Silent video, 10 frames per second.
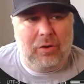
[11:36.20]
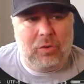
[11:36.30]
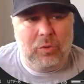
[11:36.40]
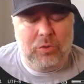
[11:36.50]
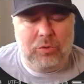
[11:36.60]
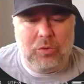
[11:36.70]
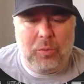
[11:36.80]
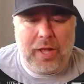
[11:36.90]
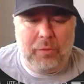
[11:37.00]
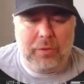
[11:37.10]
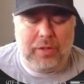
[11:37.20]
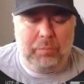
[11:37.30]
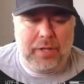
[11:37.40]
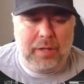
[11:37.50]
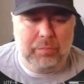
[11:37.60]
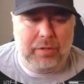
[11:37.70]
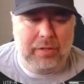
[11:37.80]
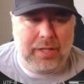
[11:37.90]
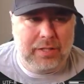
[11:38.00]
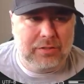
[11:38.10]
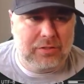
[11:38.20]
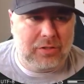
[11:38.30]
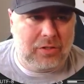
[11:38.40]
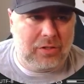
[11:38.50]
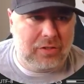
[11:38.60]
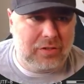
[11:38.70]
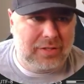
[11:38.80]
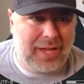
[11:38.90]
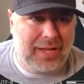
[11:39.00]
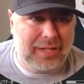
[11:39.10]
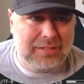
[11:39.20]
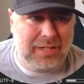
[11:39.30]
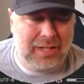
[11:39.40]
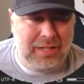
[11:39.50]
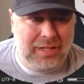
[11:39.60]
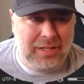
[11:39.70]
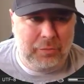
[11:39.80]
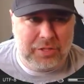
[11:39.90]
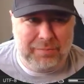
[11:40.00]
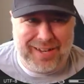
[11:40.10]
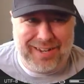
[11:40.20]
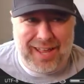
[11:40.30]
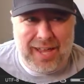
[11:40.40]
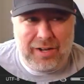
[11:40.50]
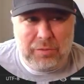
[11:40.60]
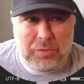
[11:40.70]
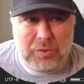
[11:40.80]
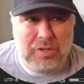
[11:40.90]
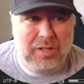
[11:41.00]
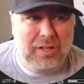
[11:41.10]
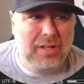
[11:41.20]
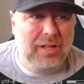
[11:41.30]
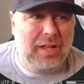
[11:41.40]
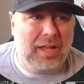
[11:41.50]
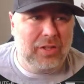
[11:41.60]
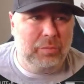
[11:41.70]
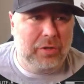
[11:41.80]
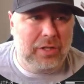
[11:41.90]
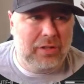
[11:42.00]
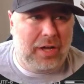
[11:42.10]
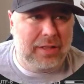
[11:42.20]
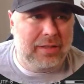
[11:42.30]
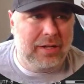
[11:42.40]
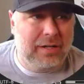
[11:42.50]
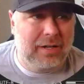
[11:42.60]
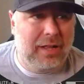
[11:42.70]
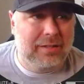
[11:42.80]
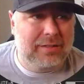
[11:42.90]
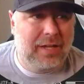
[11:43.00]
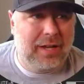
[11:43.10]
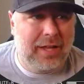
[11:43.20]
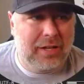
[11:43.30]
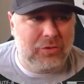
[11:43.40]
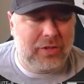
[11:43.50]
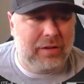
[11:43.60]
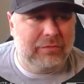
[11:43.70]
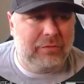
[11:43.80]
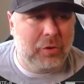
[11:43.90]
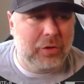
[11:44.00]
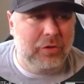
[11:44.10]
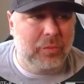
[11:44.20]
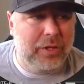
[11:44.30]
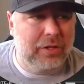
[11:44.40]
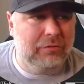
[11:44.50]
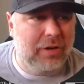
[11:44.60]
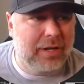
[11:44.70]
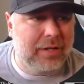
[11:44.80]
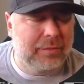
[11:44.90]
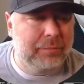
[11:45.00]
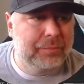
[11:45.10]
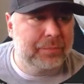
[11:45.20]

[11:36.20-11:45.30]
old school way, was the pip install -e, which made it editable, and you put a dot there, and now this kind of handles that for you when you run it.